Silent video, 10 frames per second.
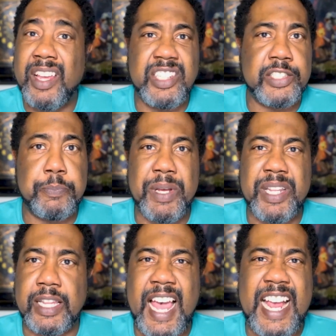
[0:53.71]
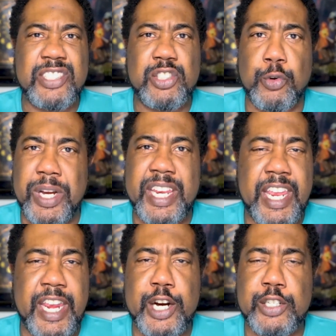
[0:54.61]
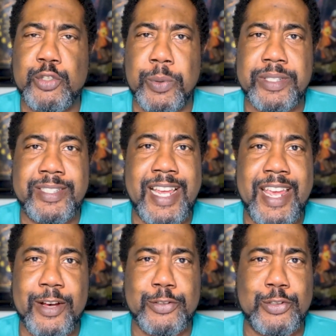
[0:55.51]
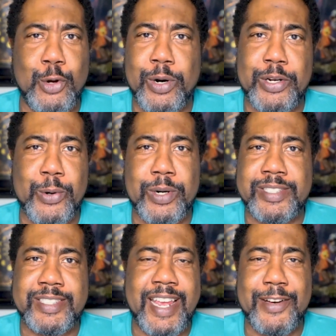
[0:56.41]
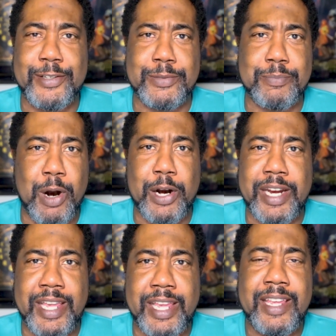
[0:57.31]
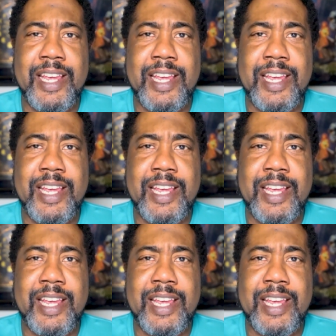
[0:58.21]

Just spent the last 3 years doing sales, door-to-door sales, marketing,